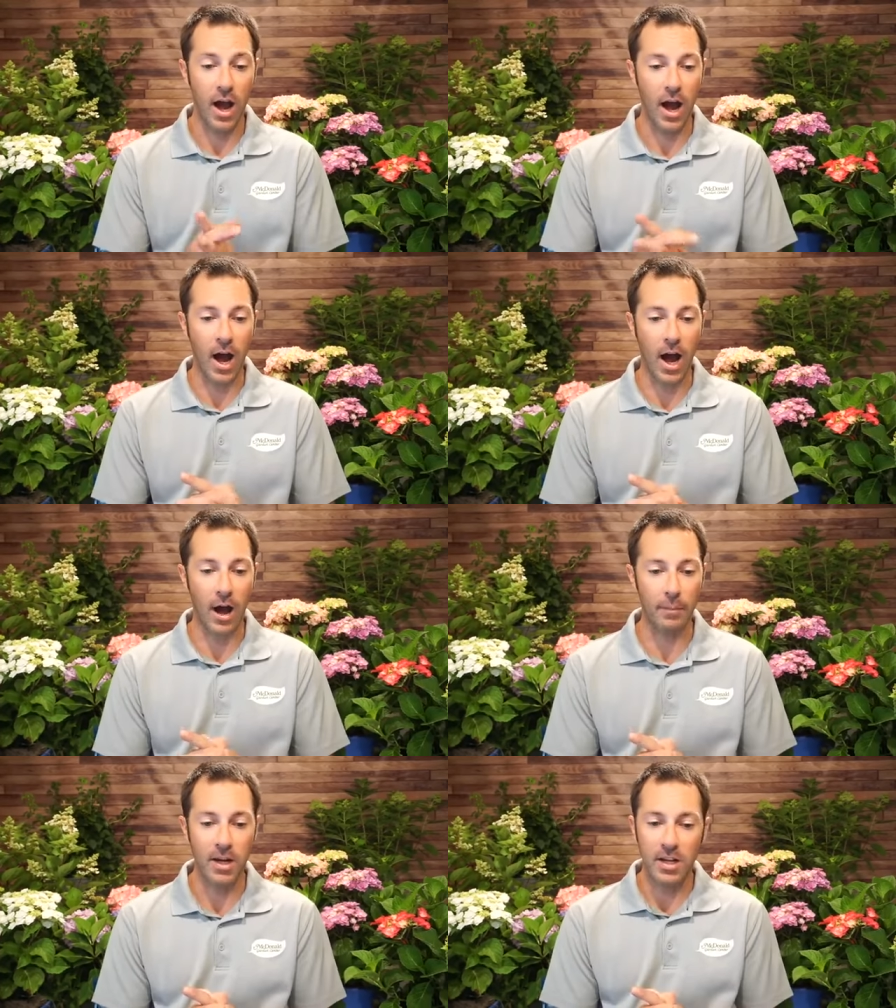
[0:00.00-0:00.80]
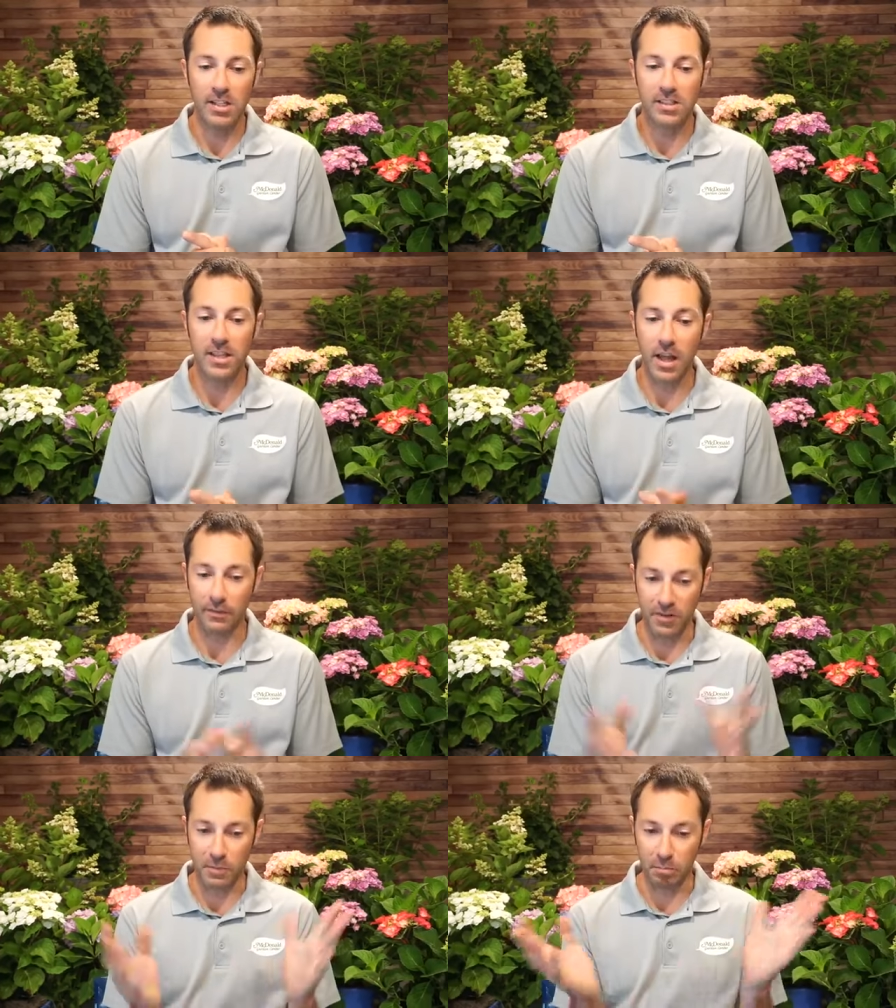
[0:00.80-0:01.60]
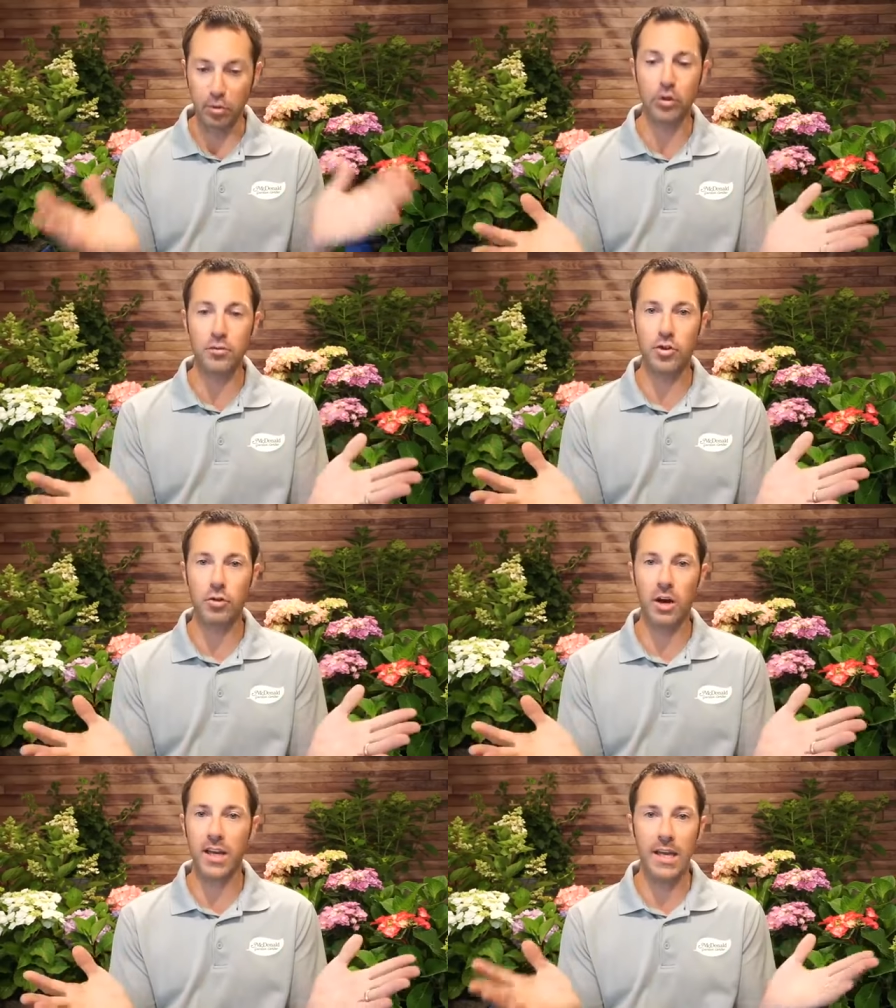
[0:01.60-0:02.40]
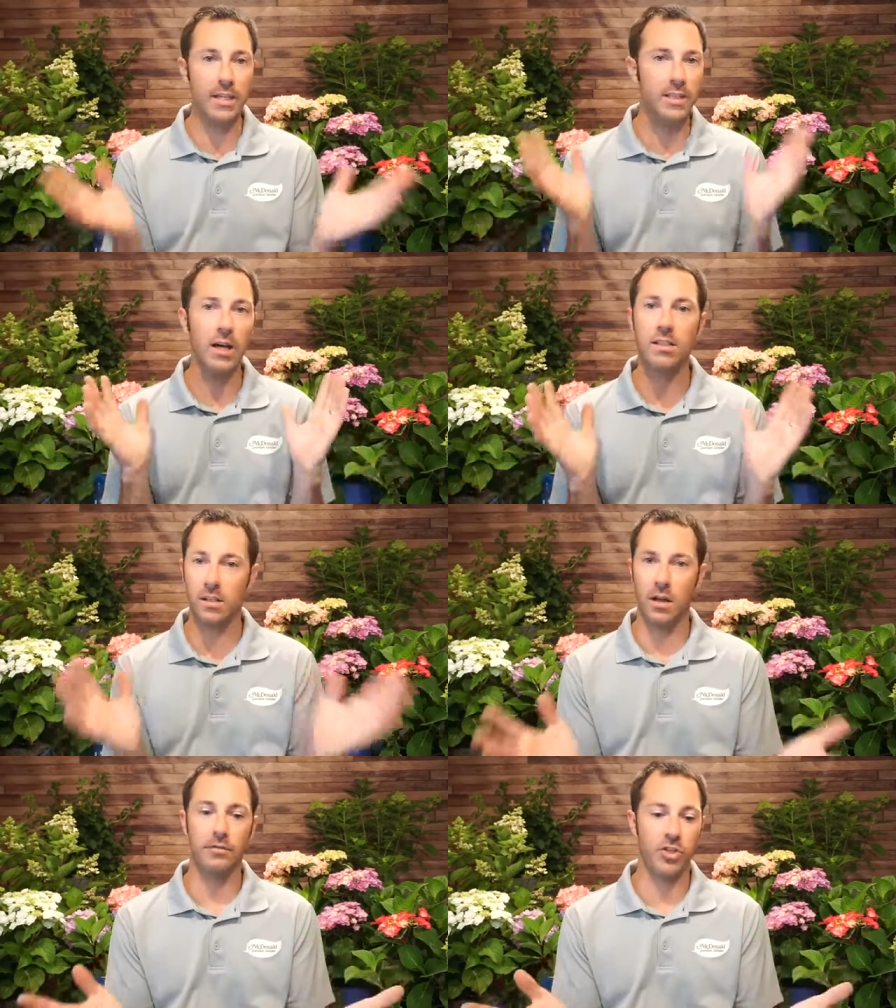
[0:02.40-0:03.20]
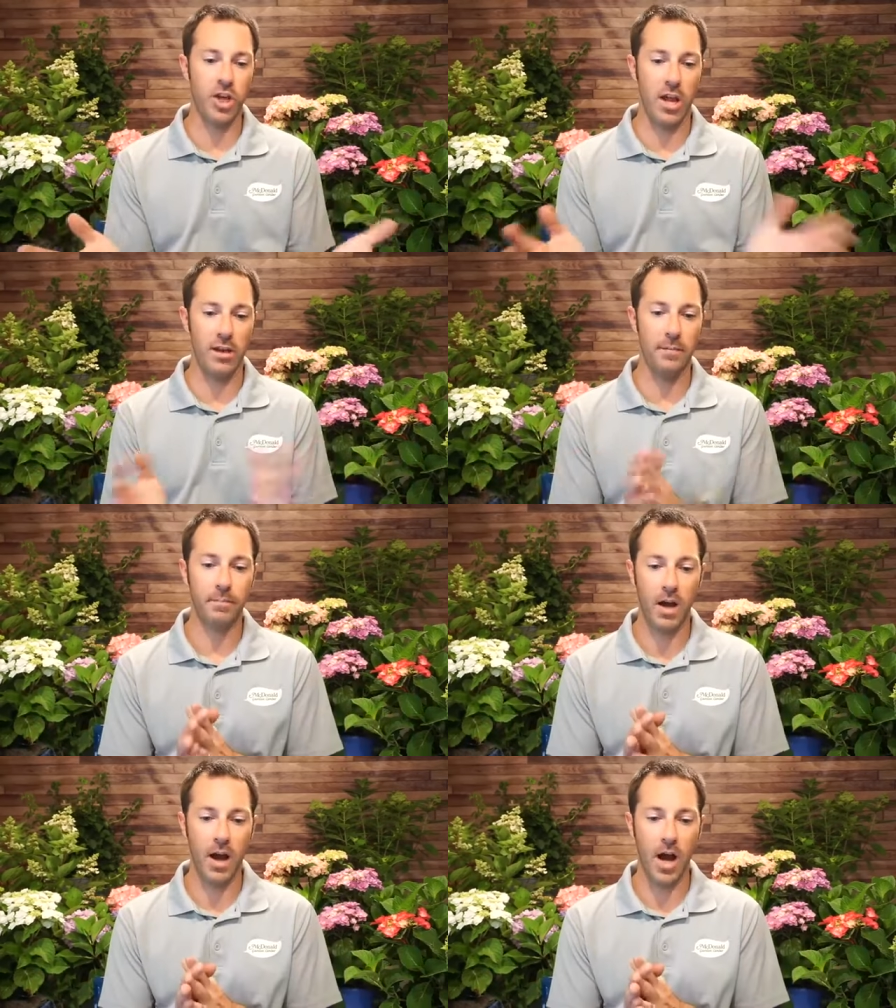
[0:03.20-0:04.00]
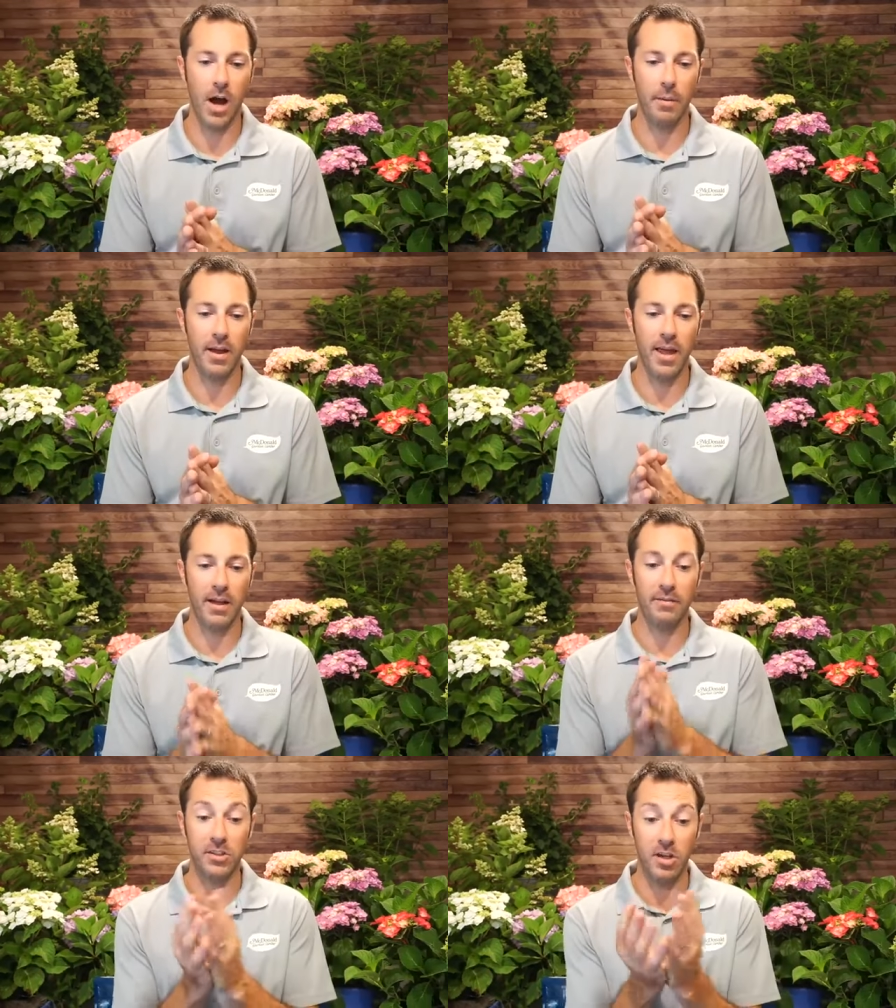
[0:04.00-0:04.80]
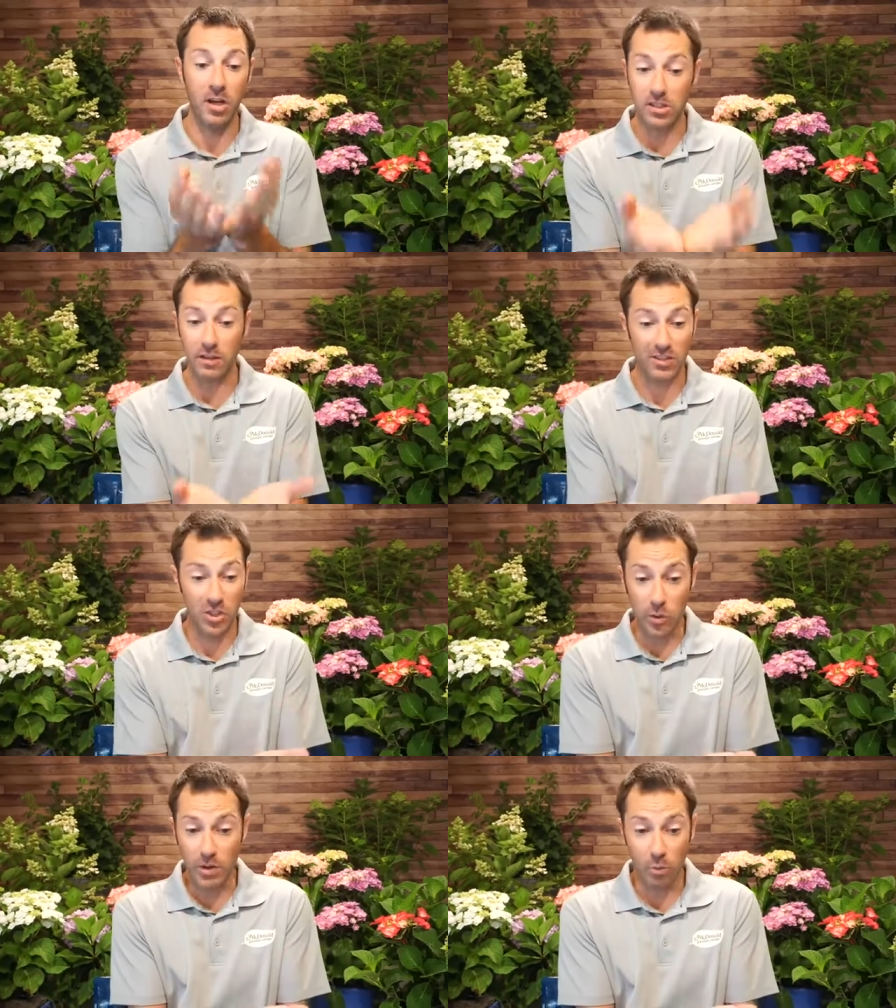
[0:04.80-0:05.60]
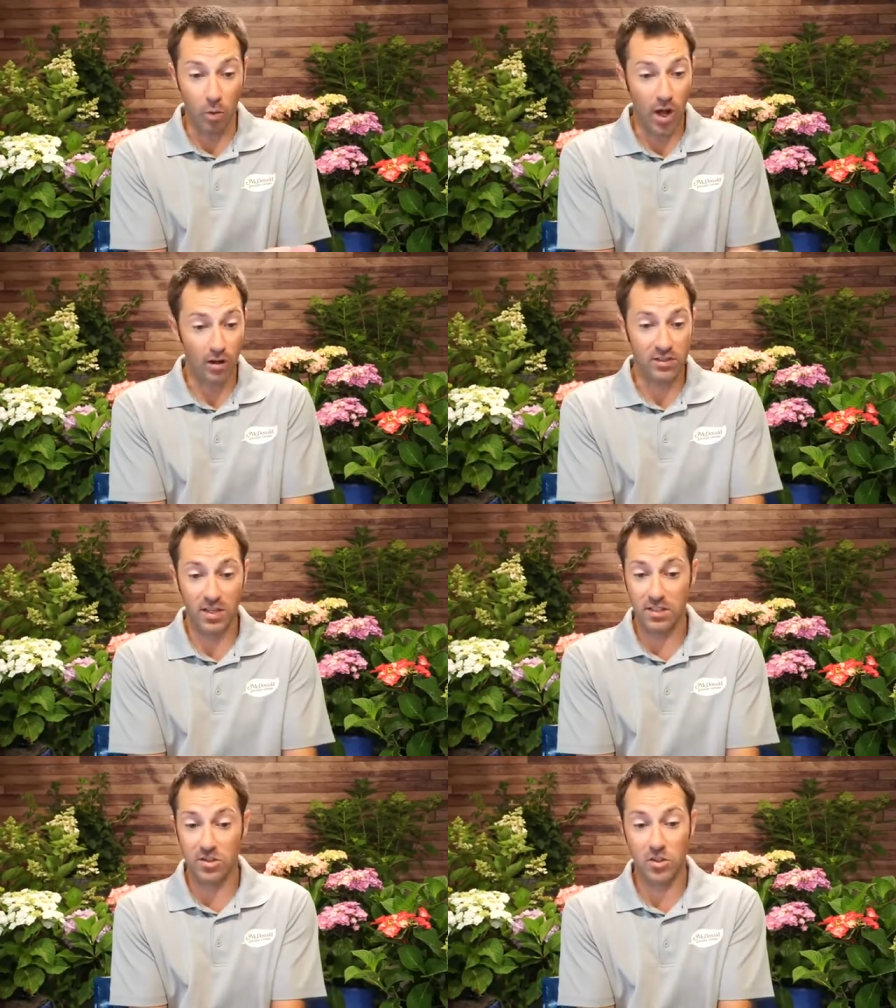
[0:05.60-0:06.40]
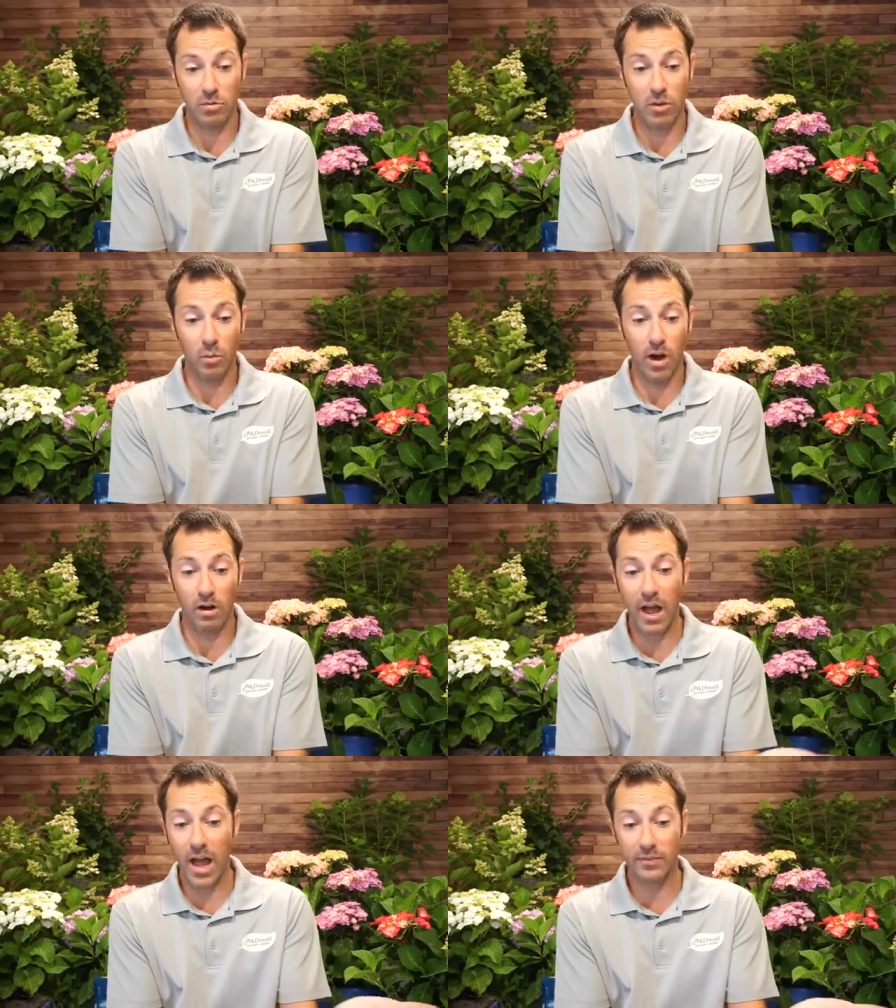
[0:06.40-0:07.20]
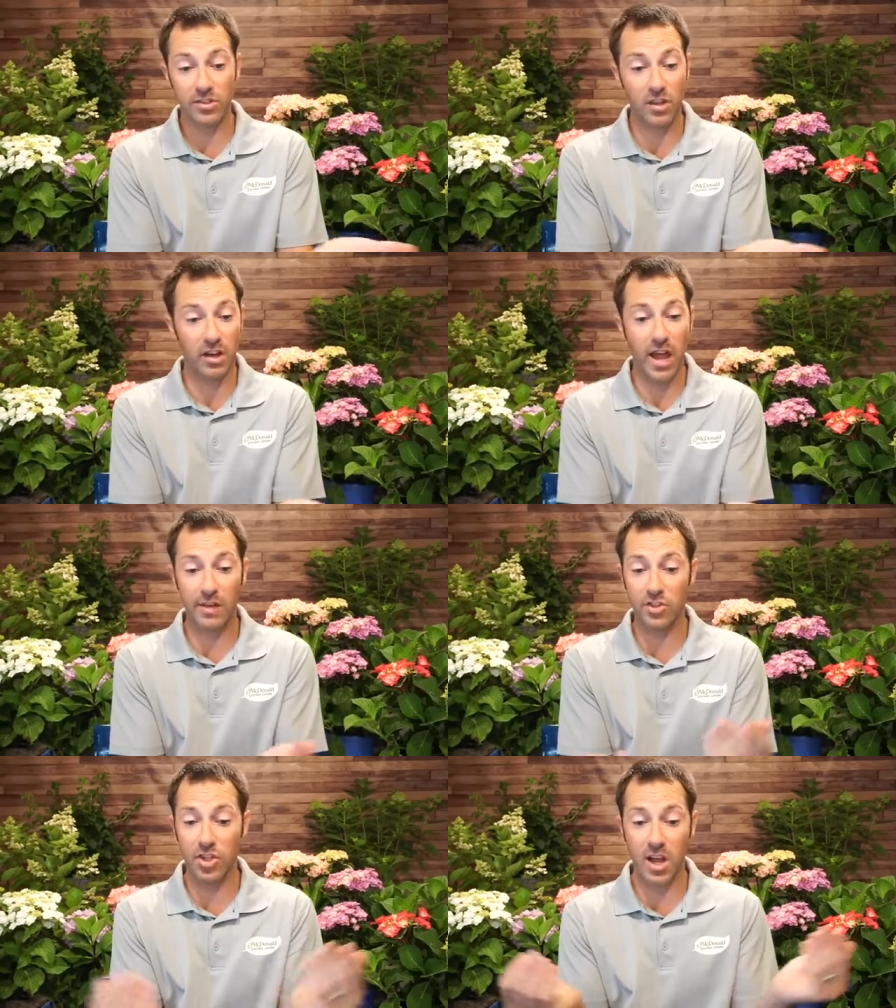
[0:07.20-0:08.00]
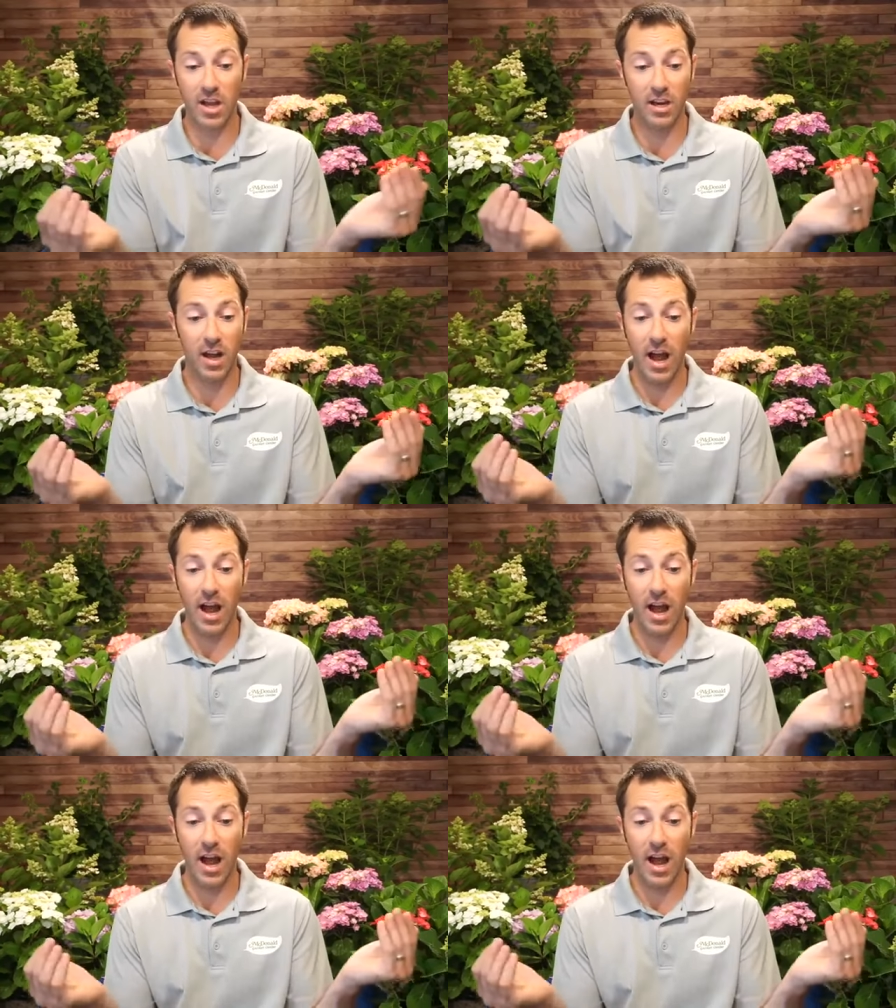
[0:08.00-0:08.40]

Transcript: Um, say if it's BloomStruck, it does love shade. Um, and if it does, if it's doing well, it says it's doing well, half sun, half shade.